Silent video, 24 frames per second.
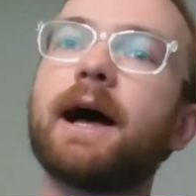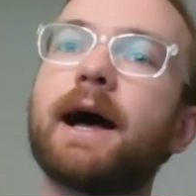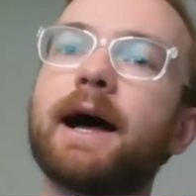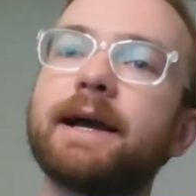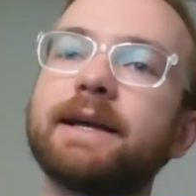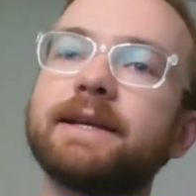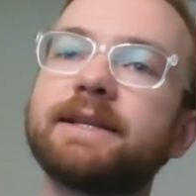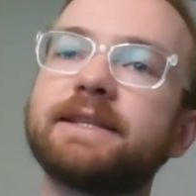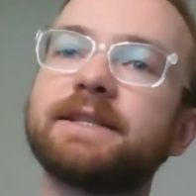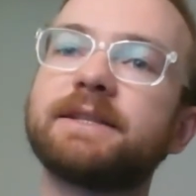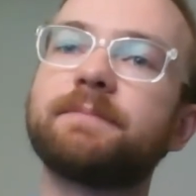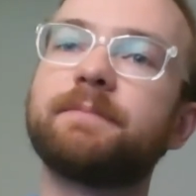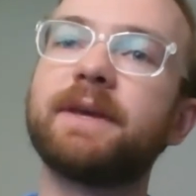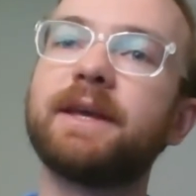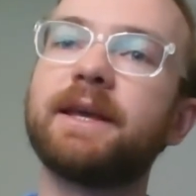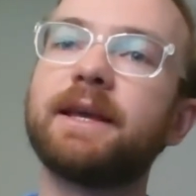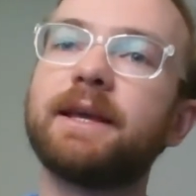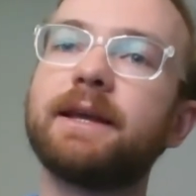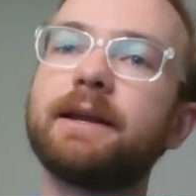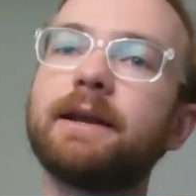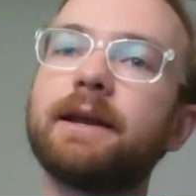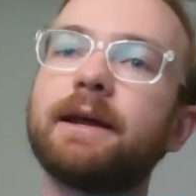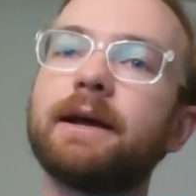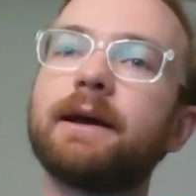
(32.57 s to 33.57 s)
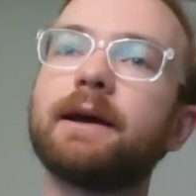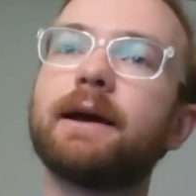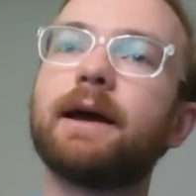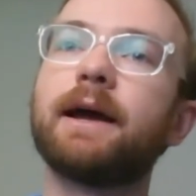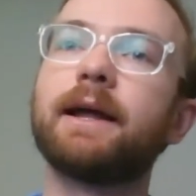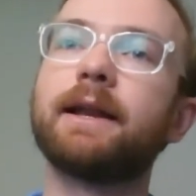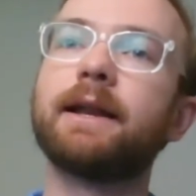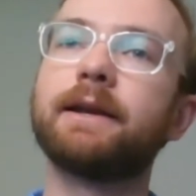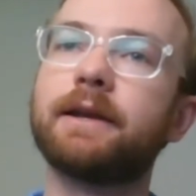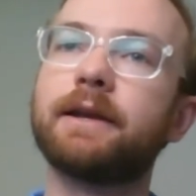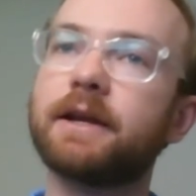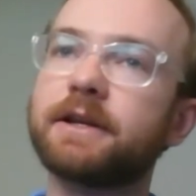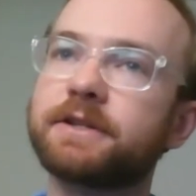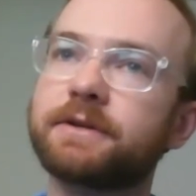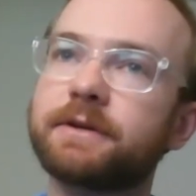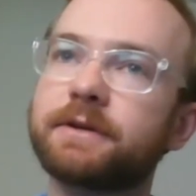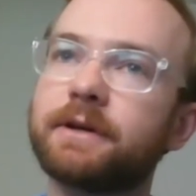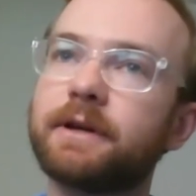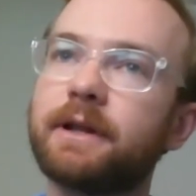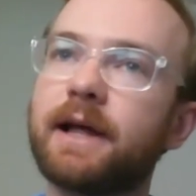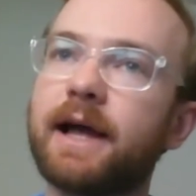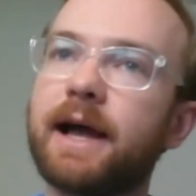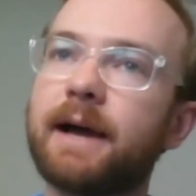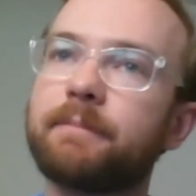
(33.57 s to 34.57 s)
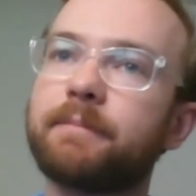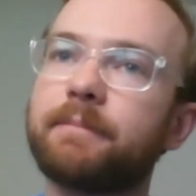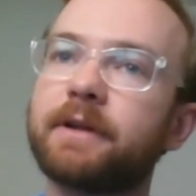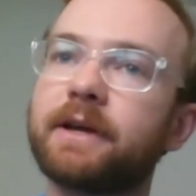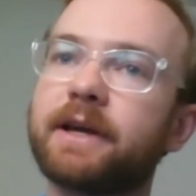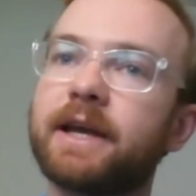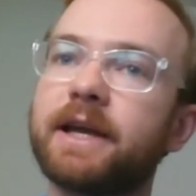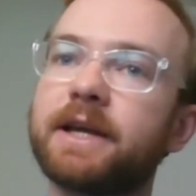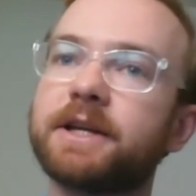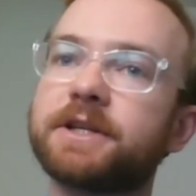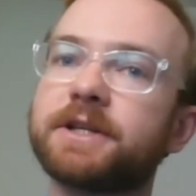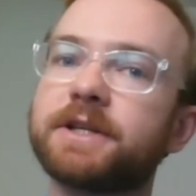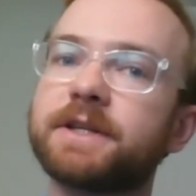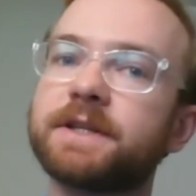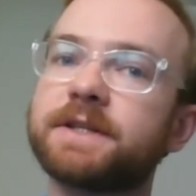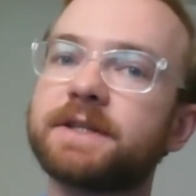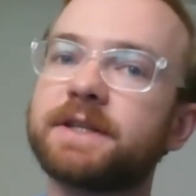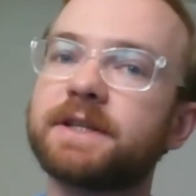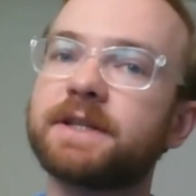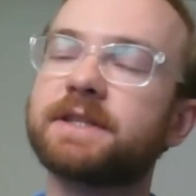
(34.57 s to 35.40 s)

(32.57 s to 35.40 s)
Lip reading: high speed industrial applications.